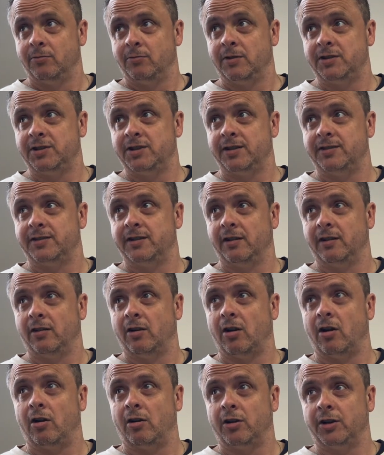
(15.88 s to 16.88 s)
which is a
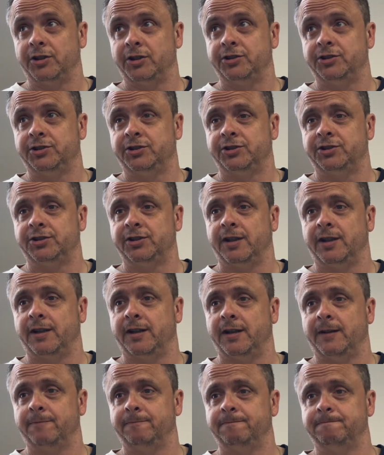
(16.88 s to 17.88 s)
large
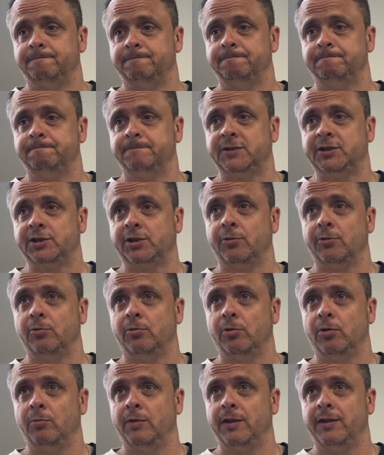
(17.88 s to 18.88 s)

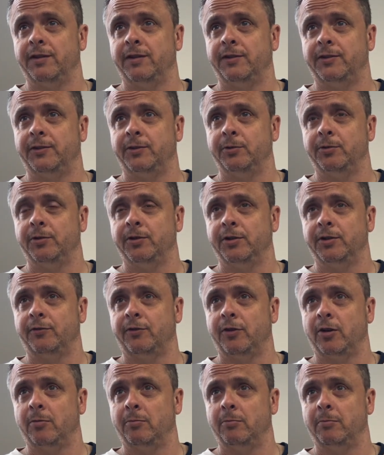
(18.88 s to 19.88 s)
school with students
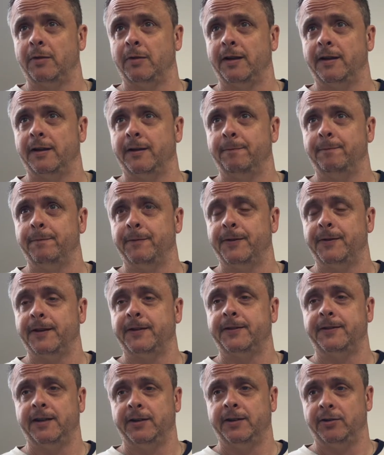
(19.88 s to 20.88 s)
from
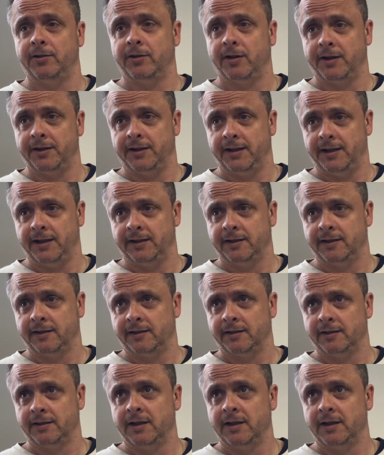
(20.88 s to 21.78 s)
16 to 19,